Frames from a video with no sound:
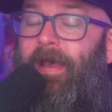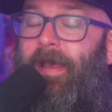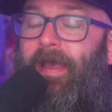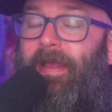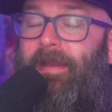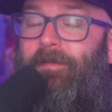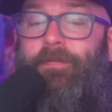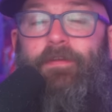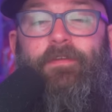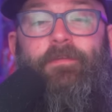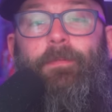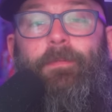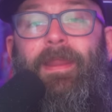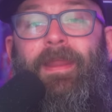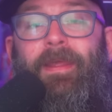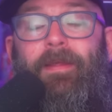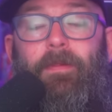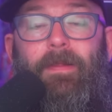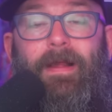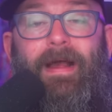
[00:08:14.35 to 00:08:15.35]
and if the
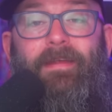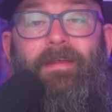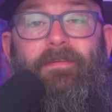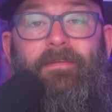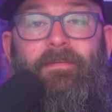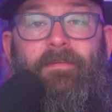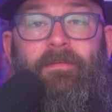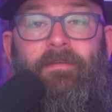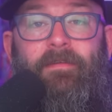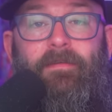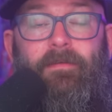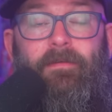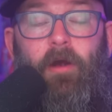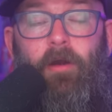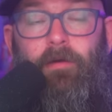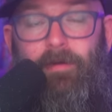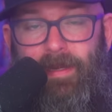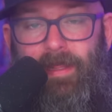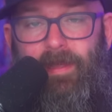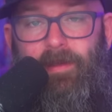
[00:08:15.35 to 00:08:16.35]
spinning classes
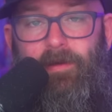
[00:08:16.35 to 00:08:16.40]
are any